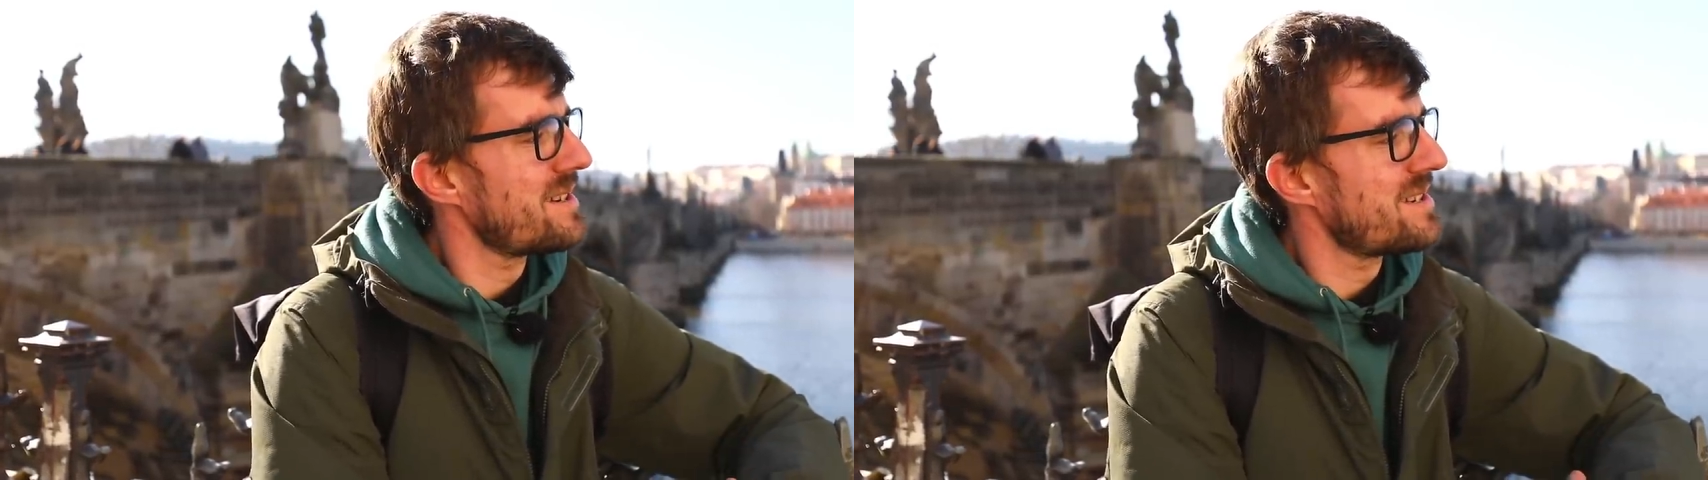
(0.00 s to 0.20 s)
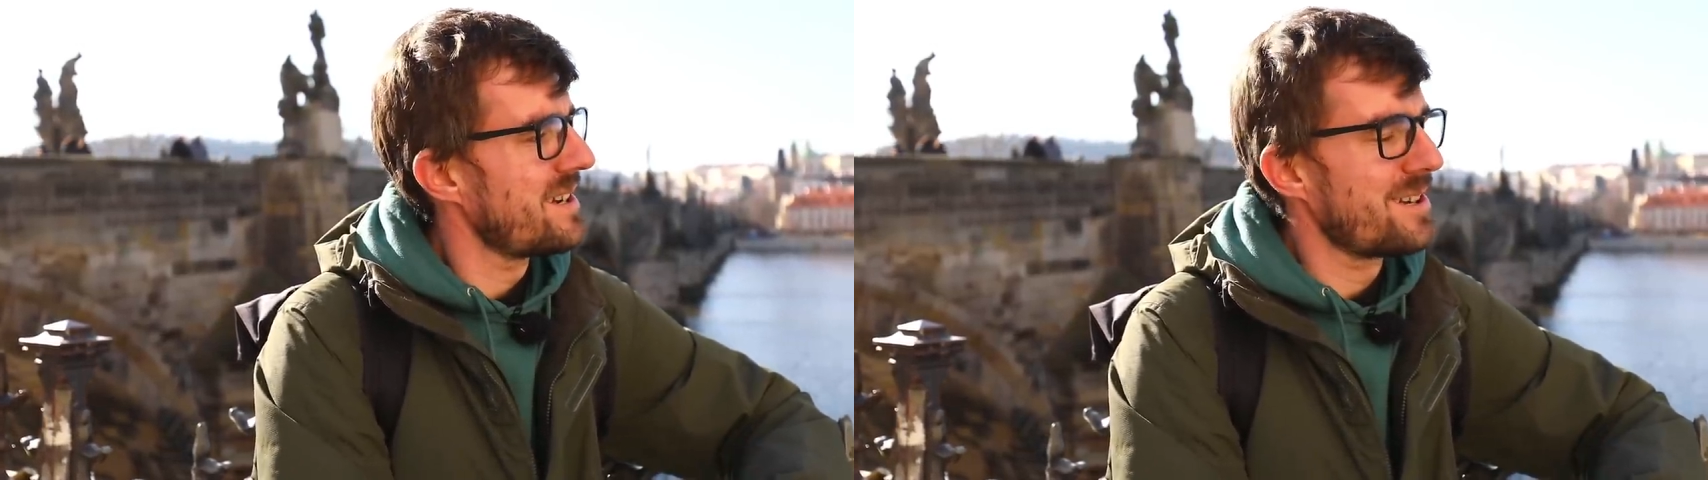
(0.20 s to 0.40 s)

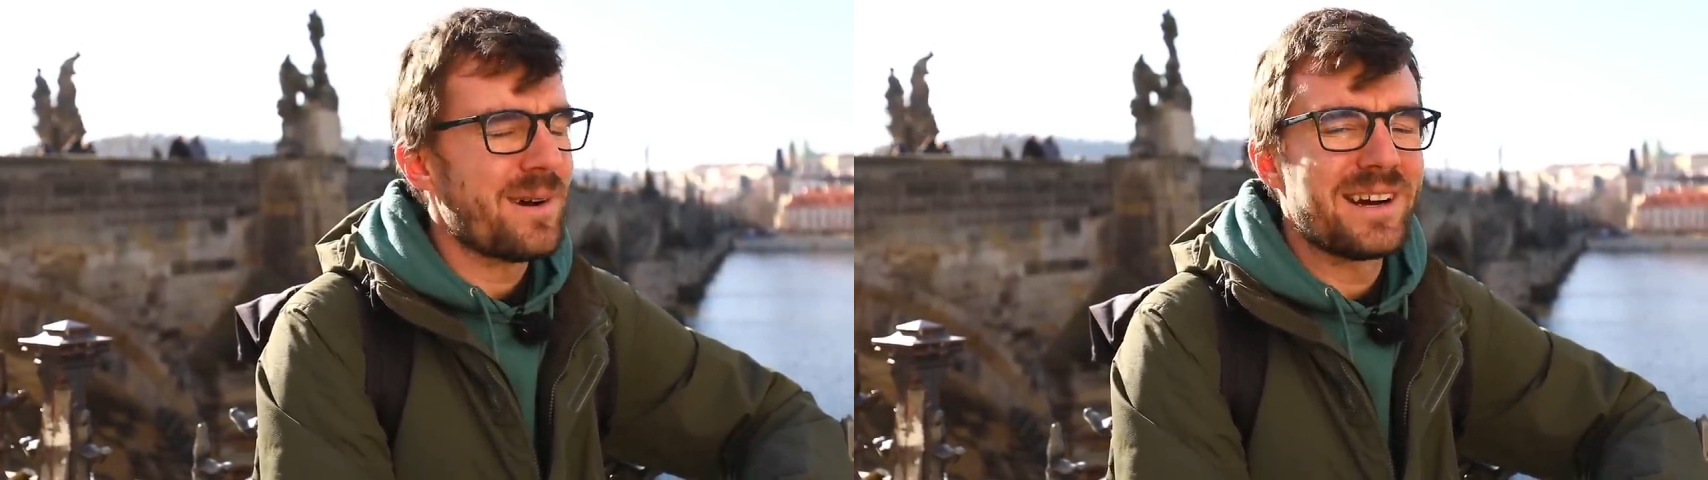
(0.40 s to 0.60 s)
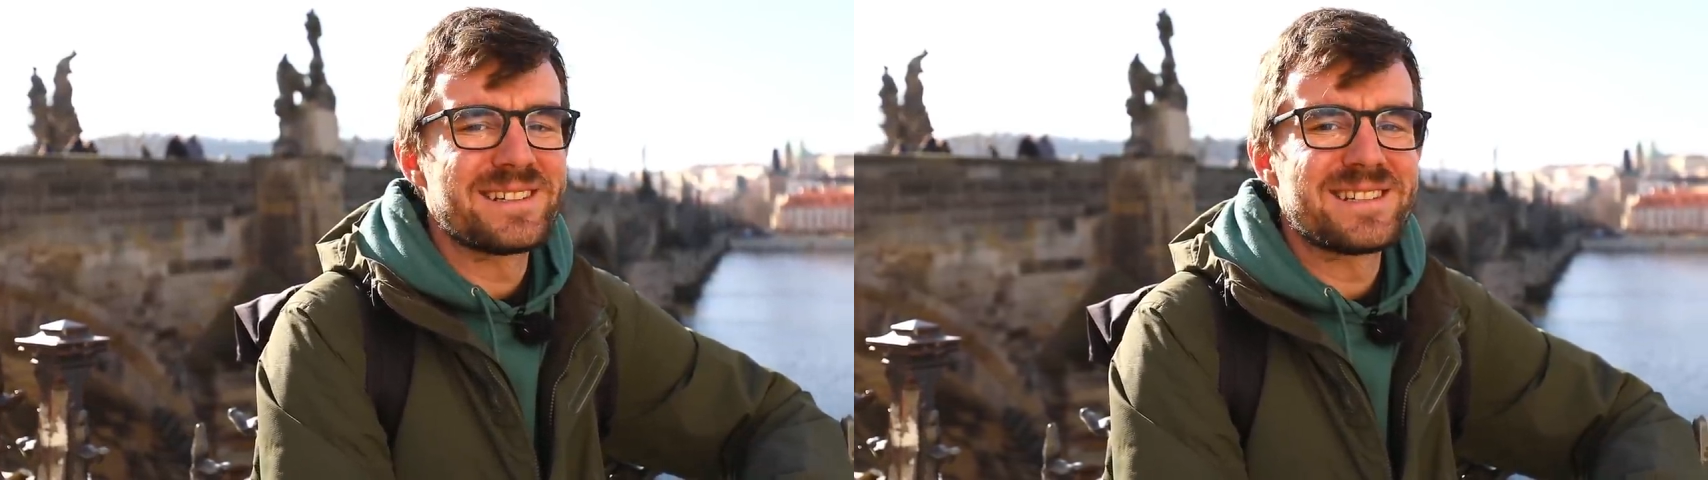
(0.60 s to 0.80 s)
sitting
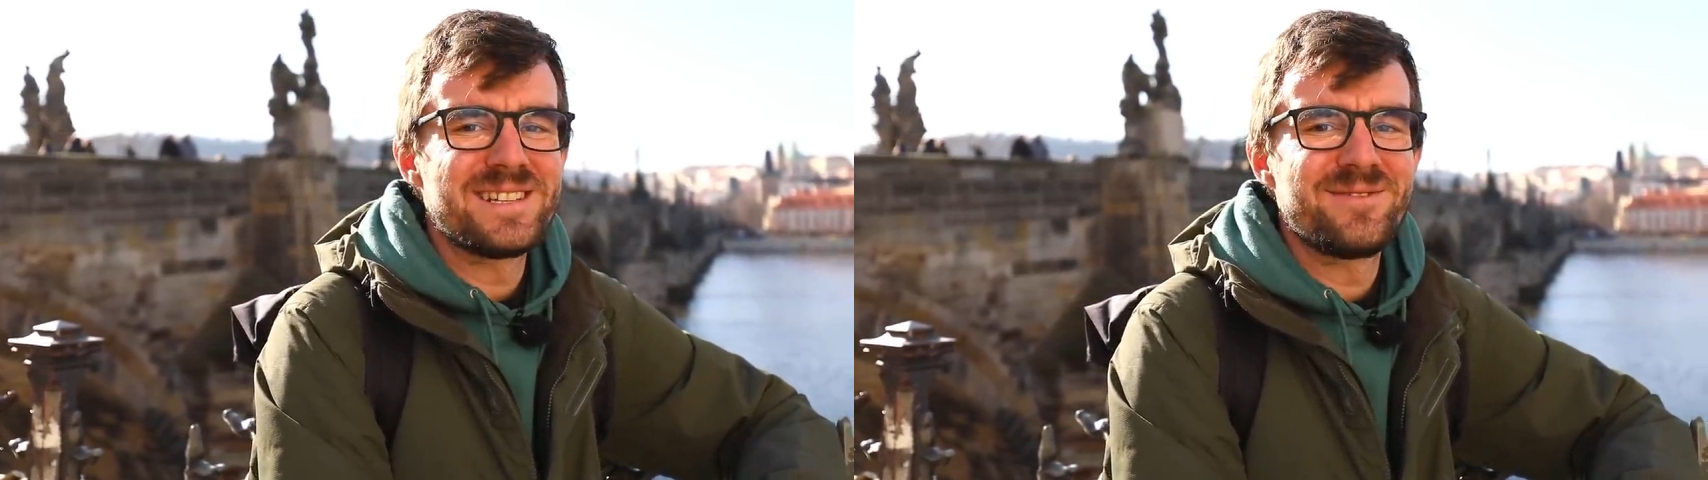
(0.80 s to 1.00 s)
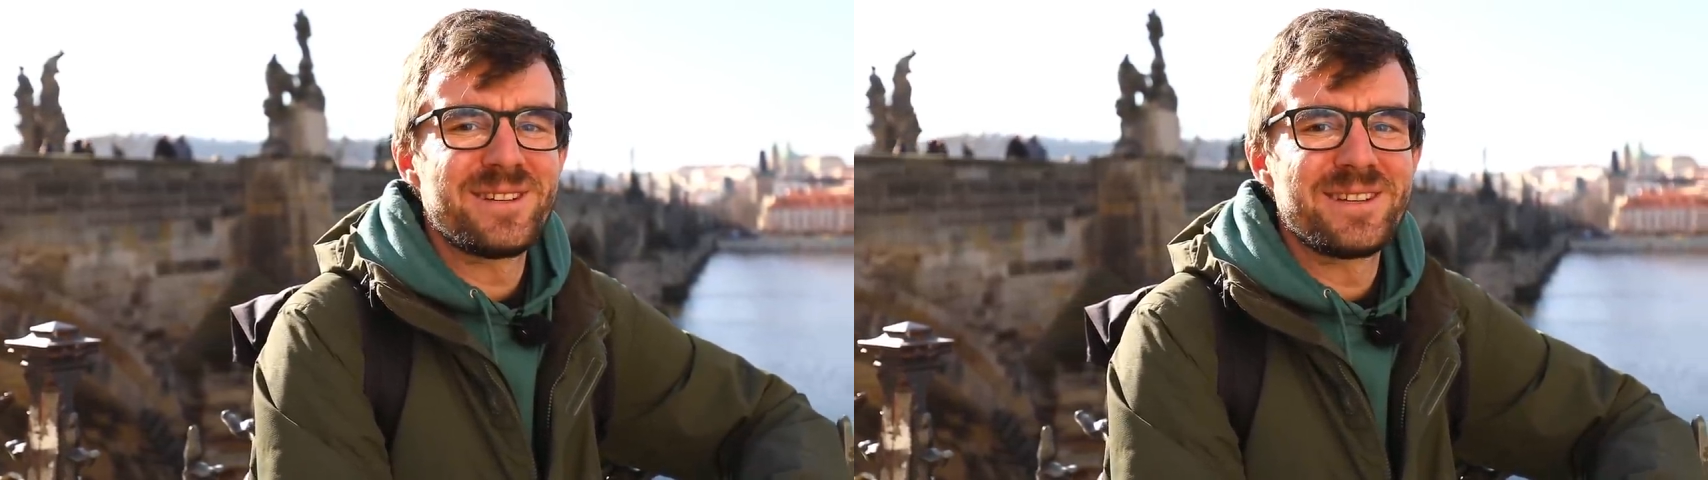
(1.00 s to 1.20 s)
by the
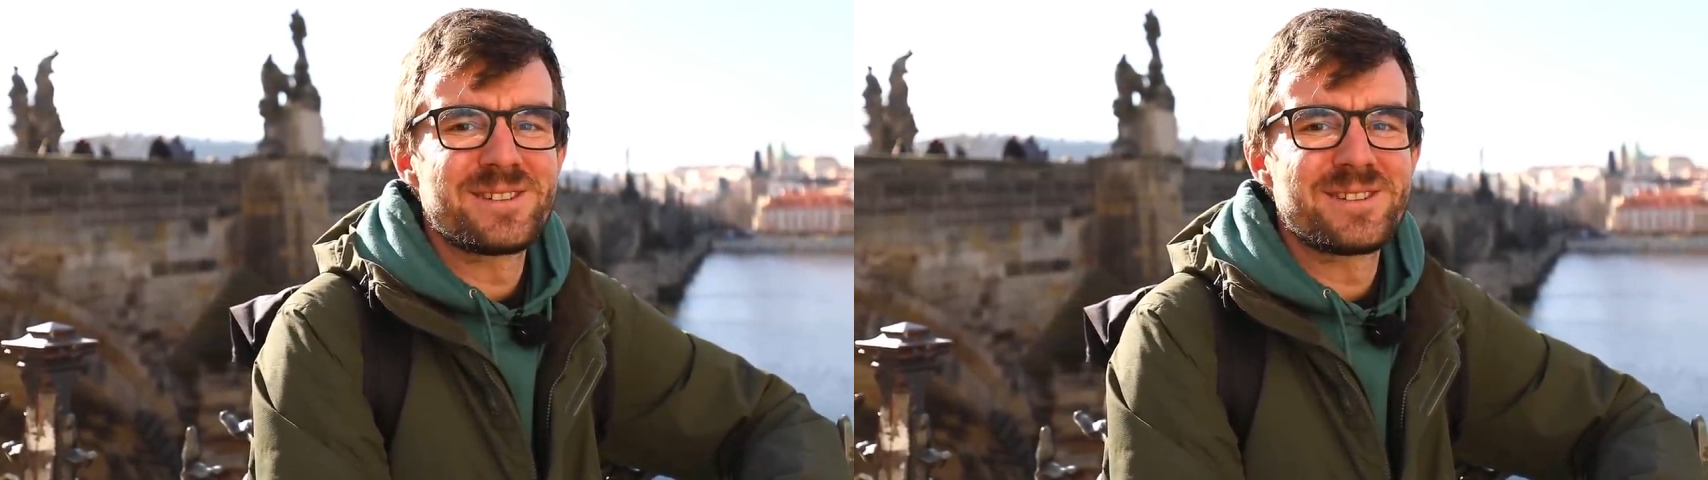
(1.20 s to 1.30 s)
TV